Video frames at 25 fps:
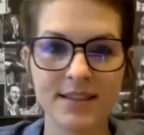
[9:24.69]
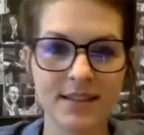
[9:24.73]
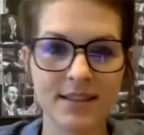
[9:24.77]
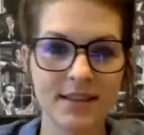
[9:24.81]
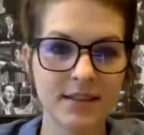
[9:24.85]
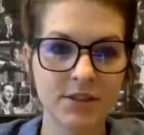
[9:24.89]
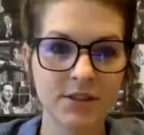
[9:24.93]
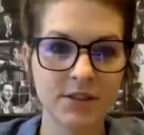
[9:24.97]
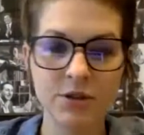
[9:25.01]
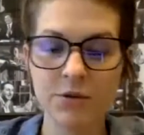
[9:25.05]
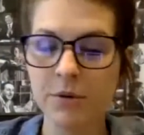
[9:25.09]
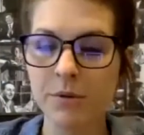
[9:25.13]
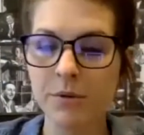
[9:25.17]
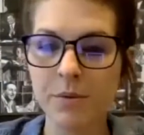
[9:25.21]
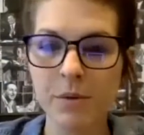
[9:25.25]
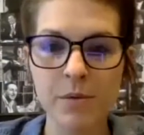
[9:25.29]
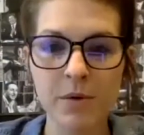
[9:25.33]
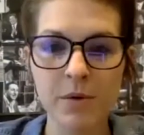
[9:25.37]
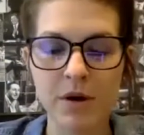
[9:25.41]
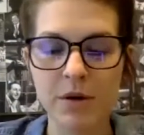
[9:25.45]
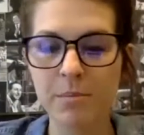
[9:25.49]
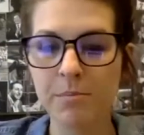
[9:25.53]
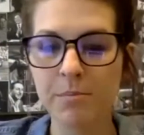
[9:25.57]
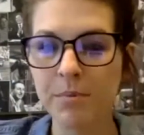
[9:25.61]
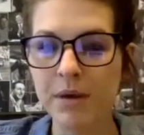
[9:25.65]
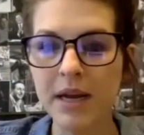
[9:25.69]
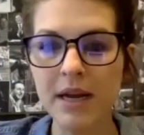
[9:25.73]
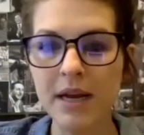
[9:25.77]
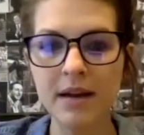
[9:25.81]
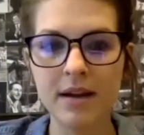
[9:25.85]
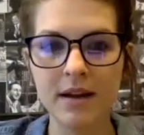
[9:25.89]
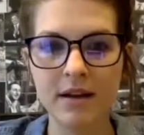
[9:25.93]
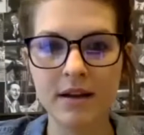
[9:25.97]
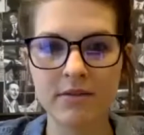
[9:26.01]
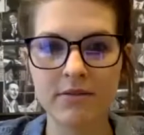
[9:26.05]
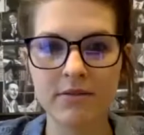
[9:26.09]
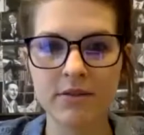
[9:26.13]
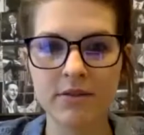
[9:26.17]
And there's so many people
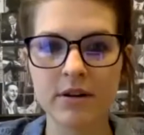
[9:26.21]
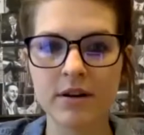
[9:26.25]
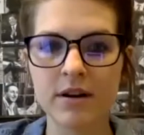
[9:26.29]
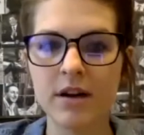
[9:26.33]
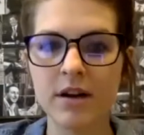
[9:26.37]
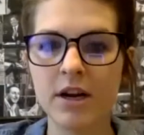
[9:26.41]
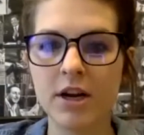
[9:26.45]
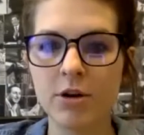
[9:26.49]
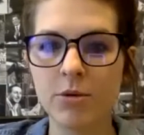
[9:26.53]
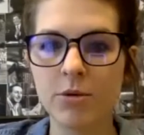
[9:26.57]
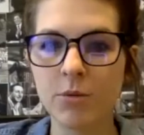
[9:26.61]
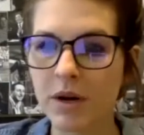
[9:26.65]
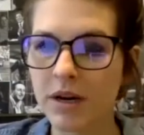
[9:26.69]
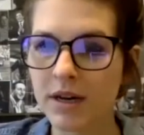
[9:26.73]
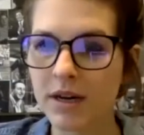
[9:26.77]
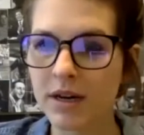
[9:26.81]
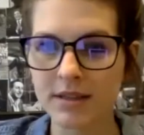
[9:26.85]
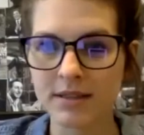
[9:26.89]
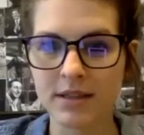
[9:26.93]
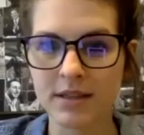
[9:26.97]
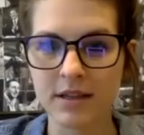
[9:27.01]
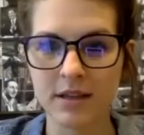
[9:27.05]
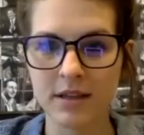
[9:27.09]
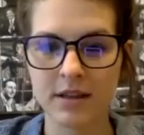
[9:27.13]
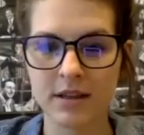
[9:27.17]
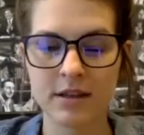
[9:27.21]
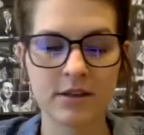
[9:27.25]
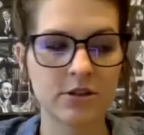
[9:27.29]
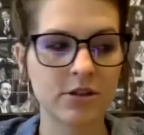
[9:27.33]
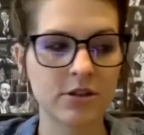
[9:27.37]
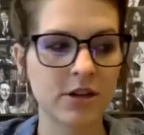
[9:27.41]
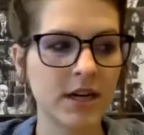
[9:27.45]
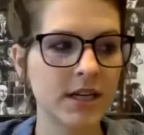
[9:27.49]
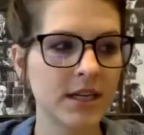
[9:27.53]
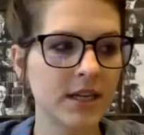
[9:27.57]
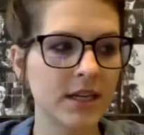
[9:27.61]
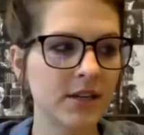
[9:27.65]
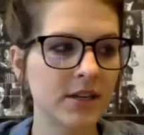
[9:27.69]
competing for what it is that they're
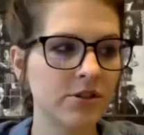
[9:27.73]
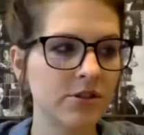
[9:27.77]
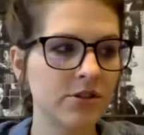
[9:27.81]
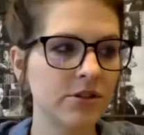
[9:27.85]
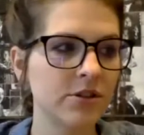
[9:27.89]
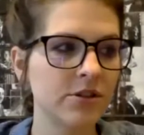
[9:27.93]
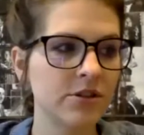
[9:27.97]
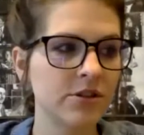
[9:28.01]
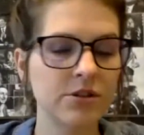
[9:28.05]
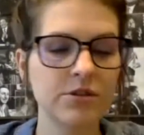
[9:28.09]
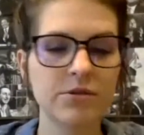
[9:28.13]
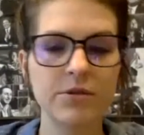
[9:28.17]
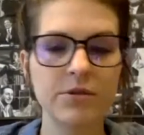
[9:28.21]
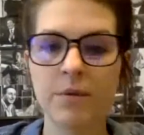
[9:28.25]
trying to get you to do.